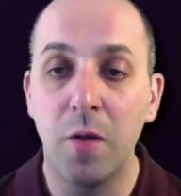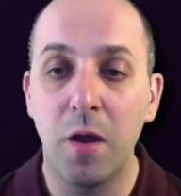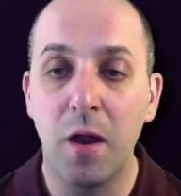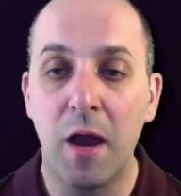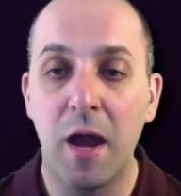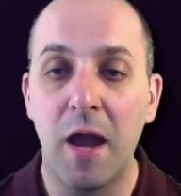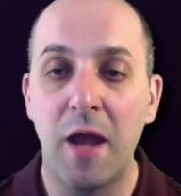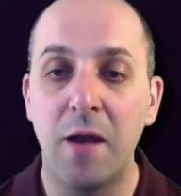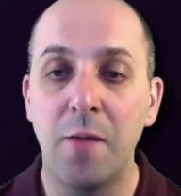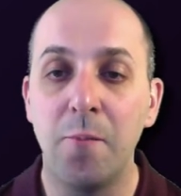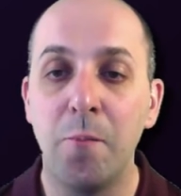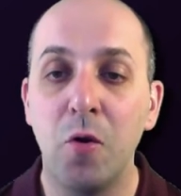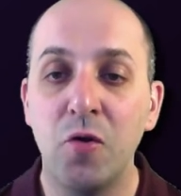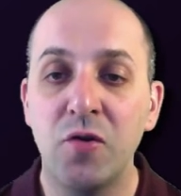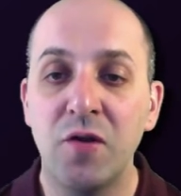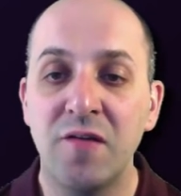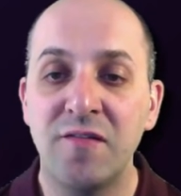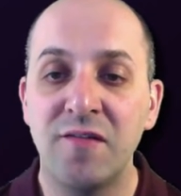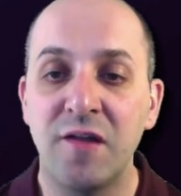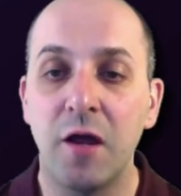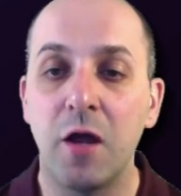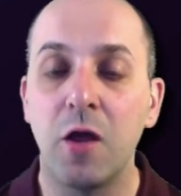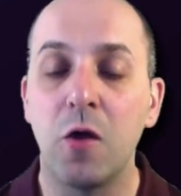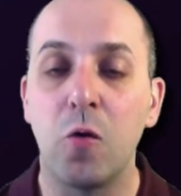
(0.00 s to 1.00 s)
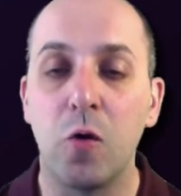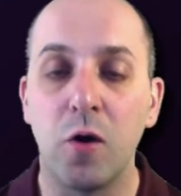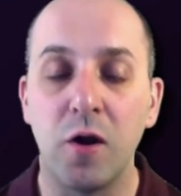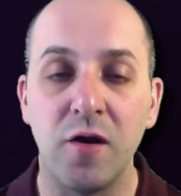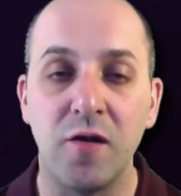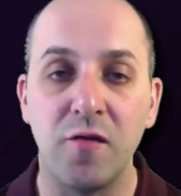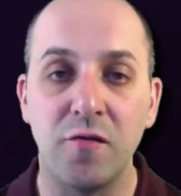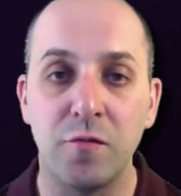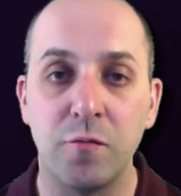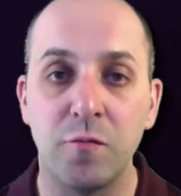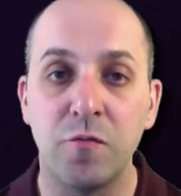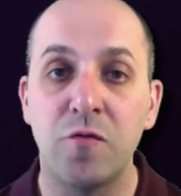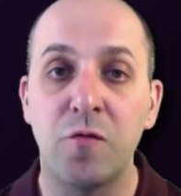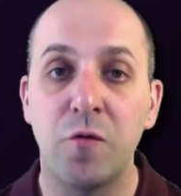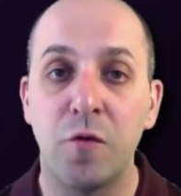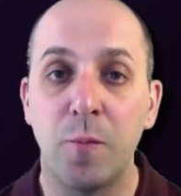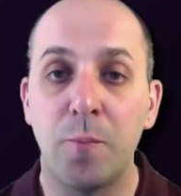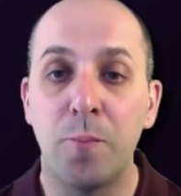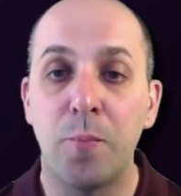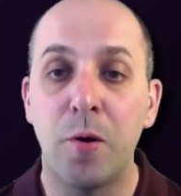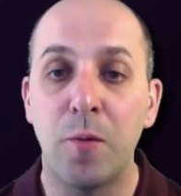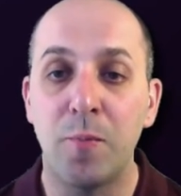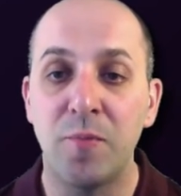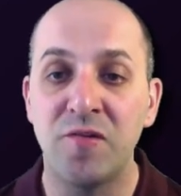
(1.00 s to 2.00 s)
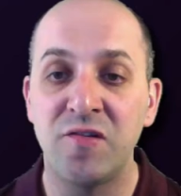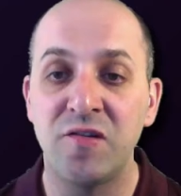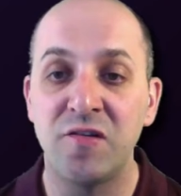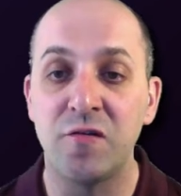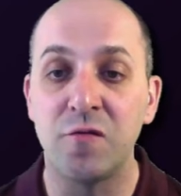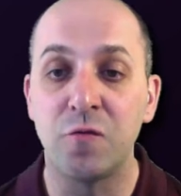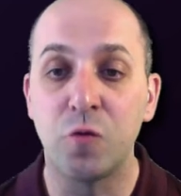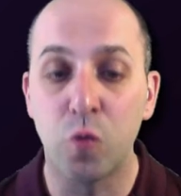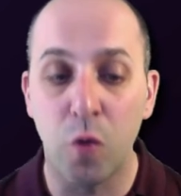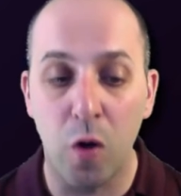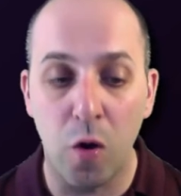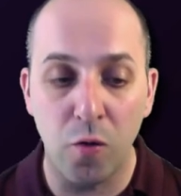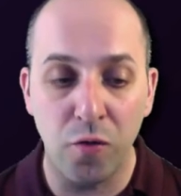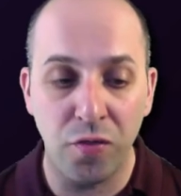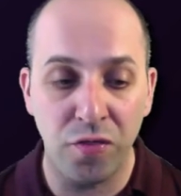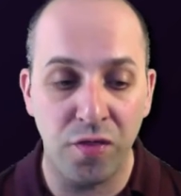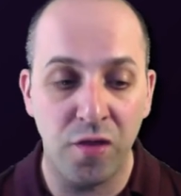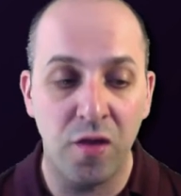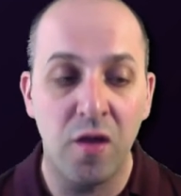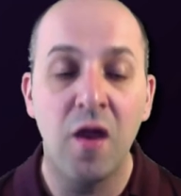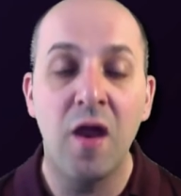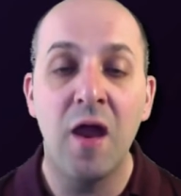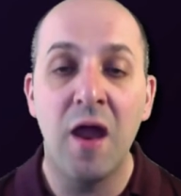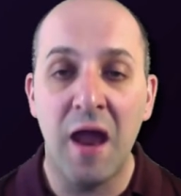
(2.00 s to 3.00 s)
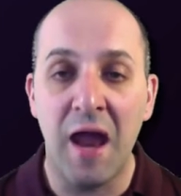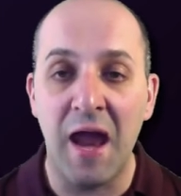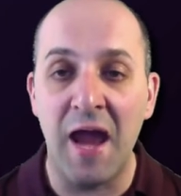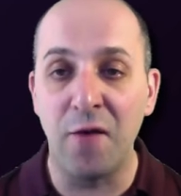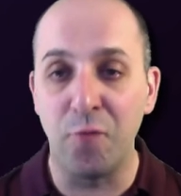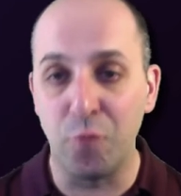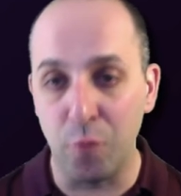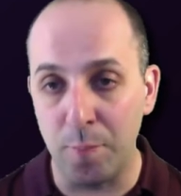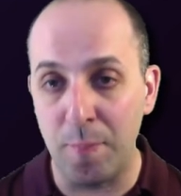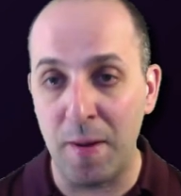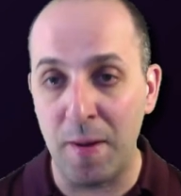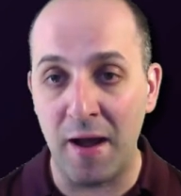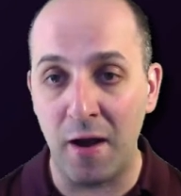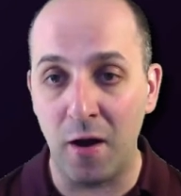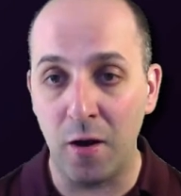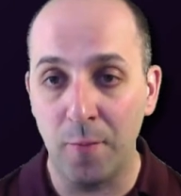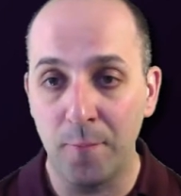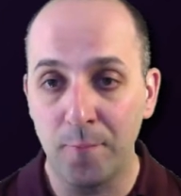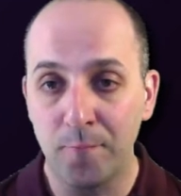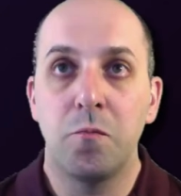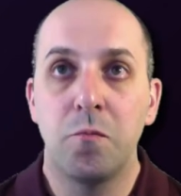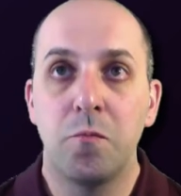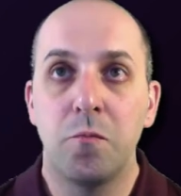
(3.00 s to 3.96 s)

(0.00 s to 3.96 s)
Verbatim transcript: and in multicellular organisms for the purposes of growth and repair.